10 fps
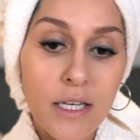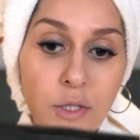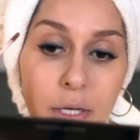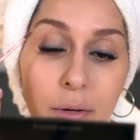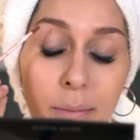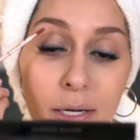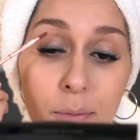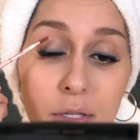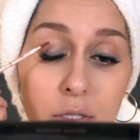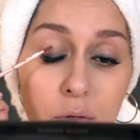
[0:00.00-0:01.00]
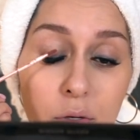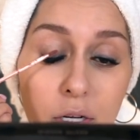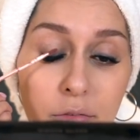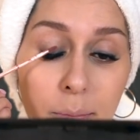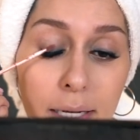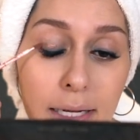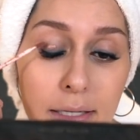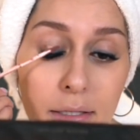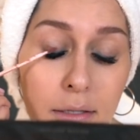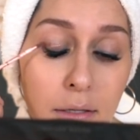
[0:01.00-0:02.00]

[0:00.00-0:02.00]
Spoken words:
So anyway, I'm gonna put this all over my lid.